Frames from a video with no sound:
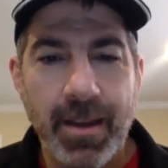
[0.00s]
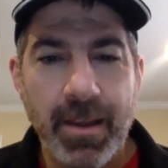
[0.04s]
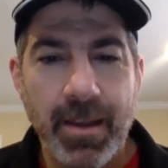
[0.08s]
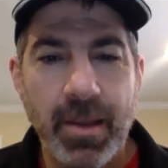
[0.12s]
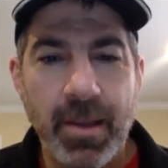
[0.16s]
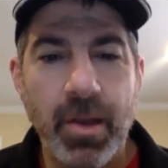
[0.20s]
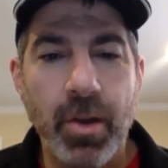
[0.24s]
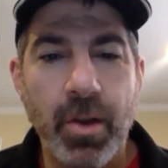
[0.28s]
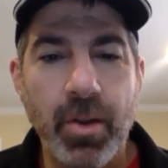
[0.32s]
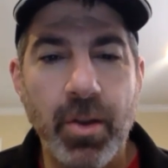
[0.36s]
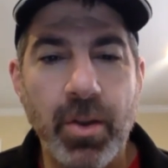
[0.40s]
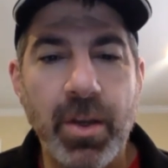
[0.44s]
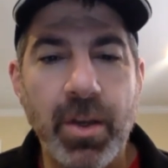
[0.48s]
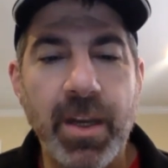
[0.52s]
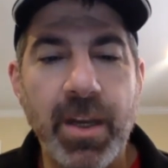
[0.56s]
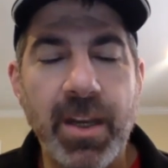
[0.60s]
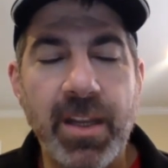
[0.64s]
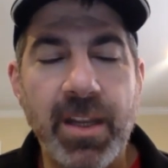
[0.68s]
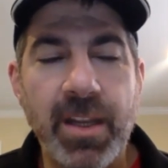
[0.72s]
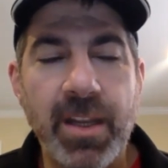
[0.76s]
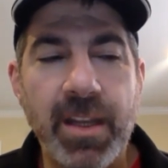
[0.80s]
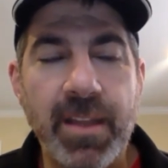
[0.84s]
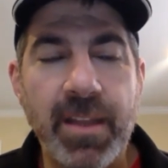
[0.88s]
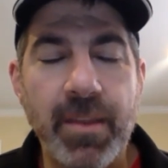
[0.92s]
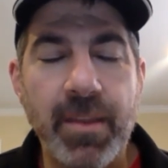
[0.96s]
you know, you
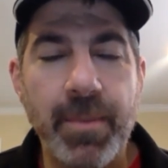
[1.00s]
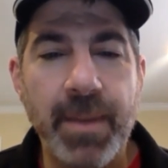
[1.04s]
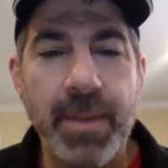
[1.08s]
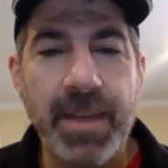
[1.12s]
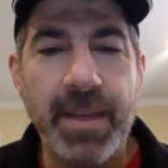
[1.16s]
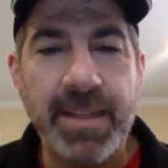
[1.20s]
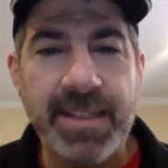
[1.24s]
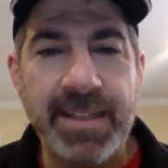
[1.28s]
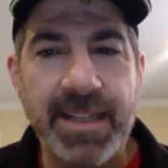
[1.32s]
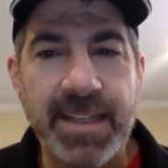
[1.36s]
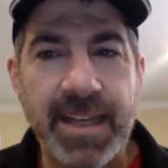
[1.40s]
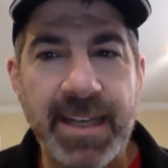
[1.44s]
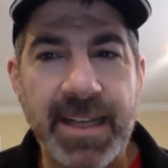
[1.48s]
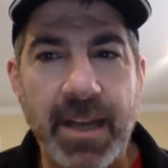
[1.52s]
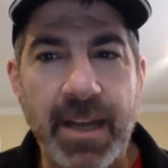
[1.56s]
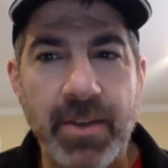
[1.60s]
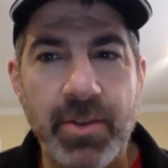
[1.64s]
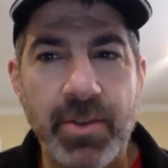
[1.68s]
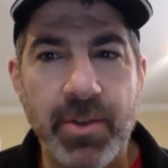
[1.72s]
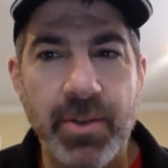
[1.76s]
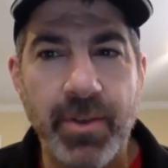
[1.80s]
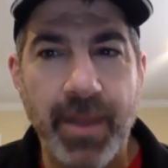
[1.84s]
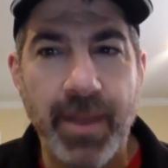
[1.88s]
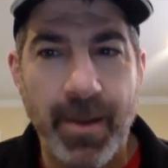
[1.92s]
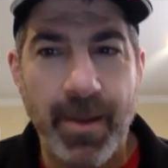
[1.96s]
needed to either be a
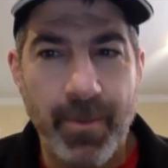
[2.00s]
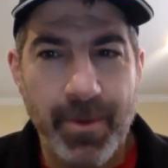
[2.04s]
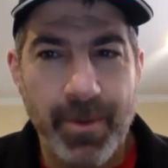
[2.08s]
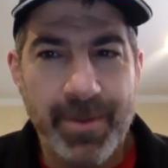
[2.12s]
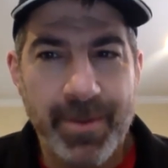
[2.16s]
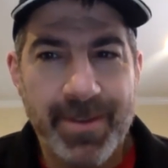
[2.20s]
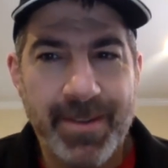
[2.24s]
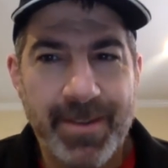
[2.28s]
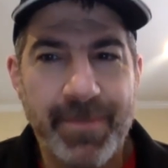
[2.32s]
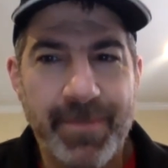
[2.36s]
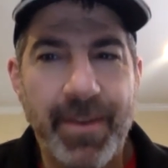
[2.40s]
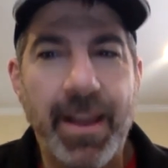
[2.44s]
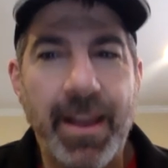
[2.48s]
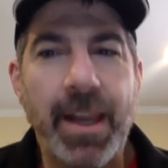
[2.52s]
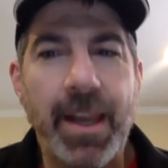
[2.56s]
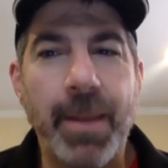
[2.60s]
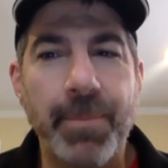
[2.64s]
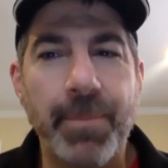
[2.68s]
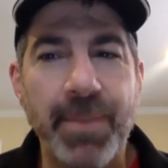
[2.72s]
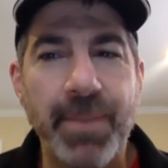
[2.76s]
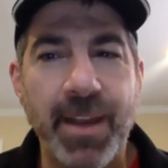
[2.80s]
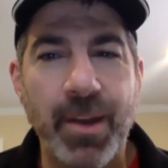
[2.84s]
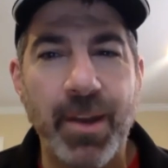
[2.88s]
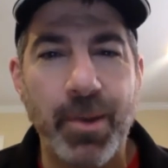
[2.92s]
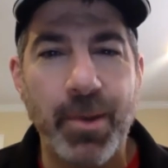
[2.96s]
teenager that was
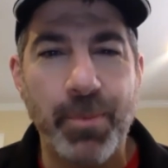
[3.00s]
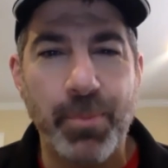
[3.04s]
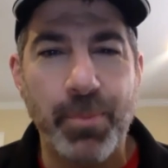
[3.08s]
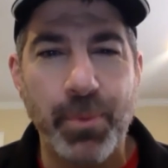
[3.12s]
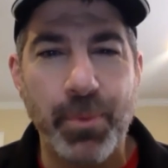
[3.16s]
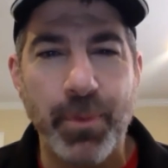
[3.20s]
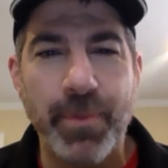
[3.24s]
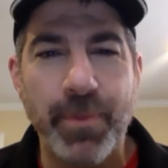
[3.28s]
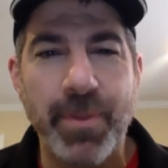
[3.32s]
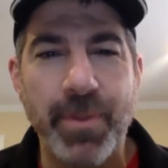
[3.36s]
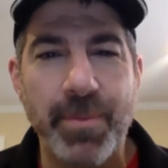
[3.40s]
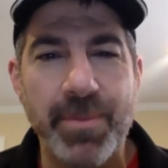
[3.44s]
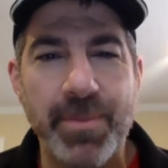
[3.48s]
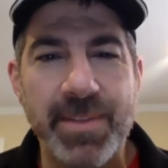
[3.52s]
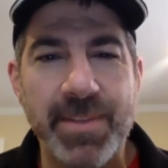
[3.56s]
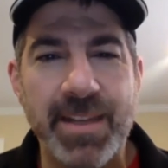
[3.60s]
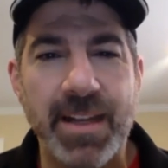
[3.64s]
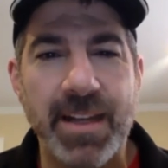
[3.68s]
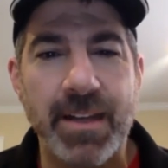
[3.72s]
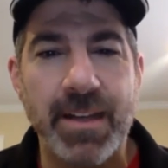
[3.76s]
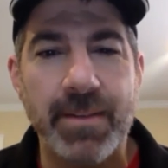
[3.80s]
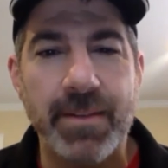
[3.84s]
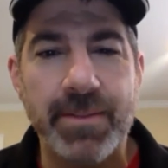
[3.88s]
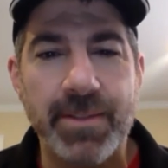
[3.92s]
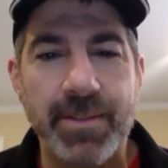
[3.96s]
developed and could prove
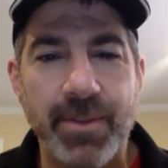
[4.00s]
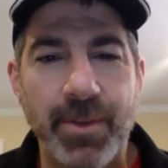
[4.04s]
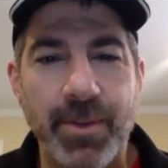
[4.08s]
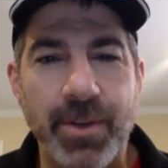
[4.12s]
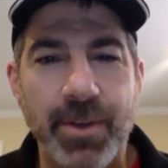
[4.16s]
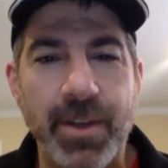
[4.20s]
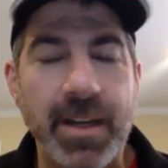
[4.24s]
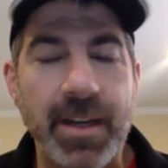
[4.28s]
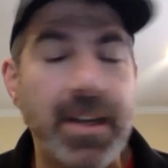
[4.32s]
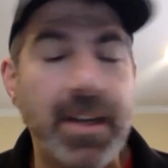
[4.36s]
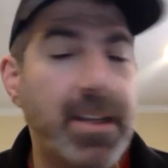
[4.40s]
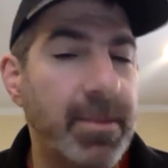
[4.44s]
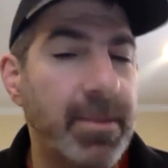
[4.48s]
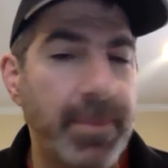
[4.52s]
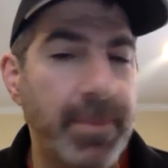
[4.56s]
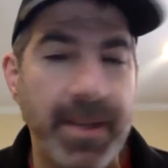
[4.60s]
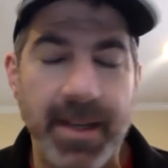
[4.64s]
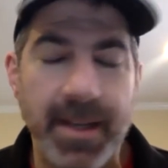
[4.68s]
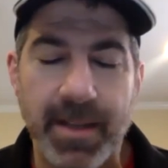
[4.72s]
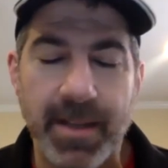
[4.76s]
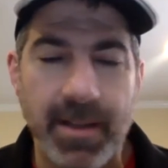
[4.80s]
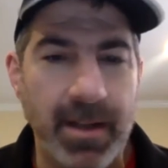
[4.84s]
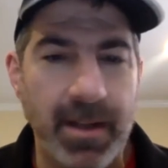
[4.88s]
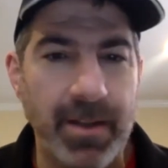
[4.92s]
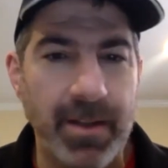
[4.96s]
themselves, or you needed to be
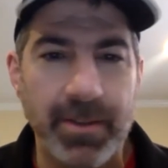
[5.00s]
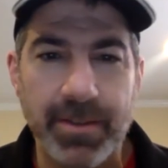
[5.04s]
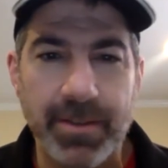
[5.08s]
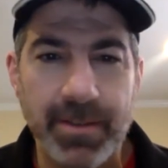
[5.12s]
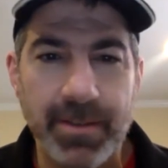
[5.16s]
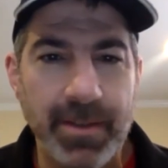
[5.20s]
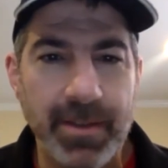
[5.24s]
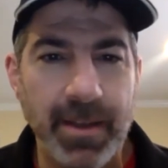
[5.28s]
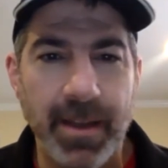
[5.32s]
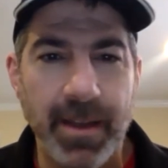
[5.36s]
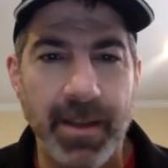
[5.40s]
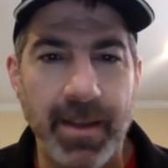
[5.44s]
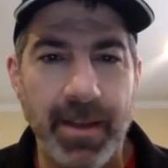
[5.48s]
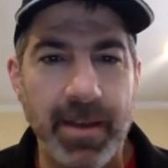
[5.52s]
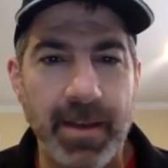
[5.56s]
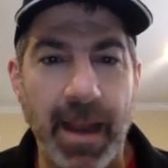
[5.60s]
an adult. And